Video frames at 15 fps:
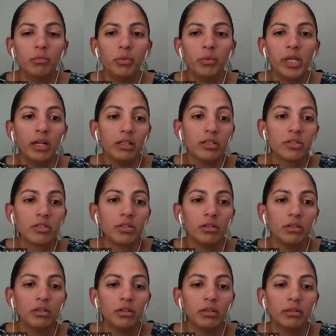we
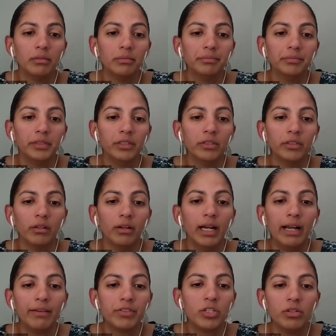also
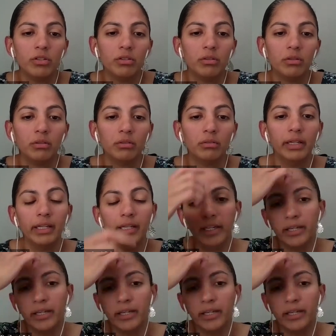have to